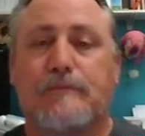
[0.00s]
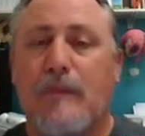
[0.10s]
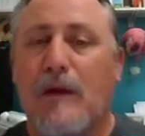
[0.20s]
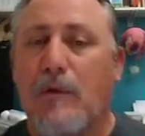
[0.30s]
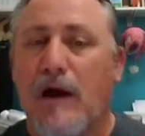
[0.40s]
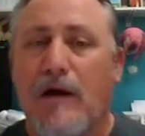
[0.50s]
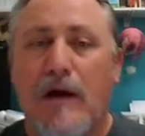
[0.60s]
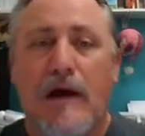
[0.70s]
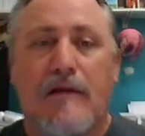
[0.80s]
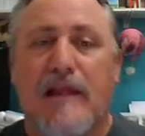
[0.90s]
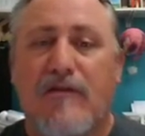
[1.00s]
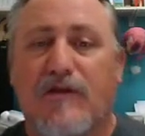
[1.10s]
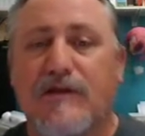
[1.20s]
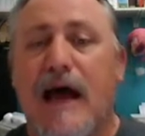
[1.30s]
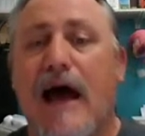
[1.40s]
where level
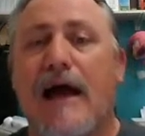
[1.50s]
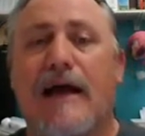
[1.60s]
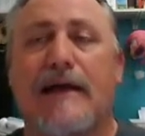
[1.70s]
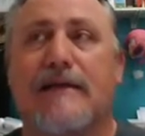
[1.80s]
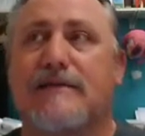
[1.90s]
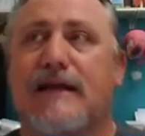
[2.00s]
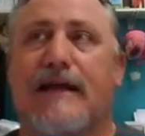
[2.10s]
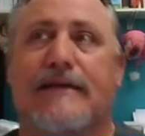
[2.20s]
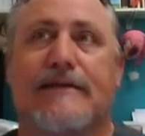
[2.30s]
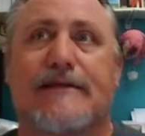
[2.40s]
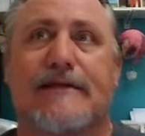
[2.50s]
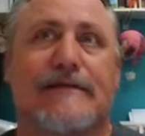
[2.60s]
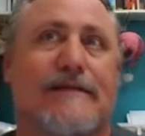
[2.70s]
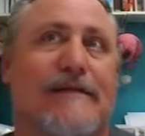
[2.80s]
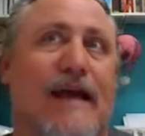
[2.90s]
9 is like
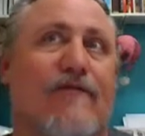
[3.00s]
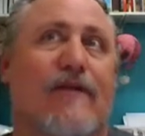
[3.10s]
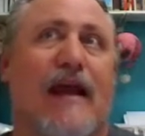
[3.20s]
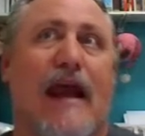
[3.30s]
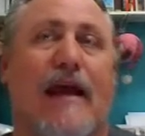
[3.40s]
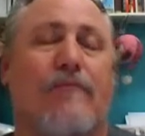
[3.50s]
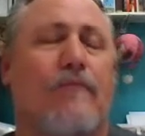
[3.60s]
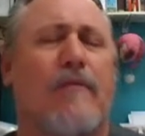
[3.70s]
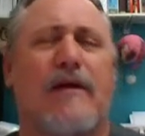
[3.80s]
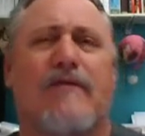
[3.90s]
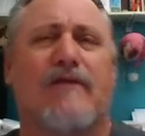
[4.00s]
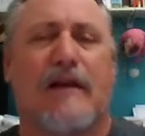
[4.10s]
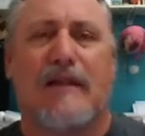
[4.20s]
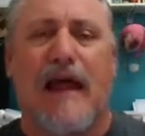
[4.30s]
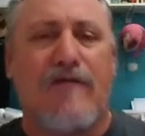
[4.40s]
7, 8, maybe even
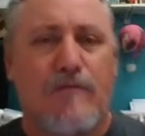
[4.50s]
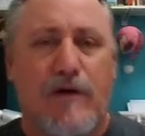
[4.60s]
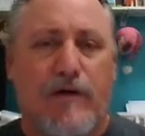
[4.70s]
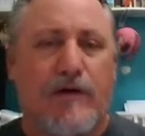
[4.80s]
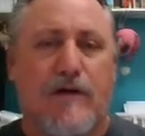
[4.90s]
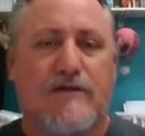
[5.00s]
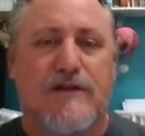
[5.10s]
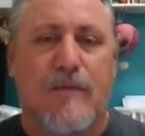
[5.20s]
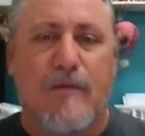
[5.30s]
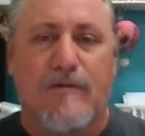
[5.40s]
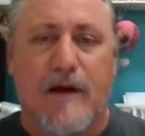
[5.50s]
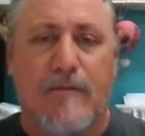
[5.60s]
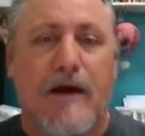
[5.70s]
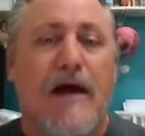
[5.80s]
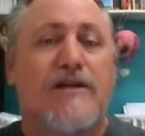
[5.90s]
11 million on some of them,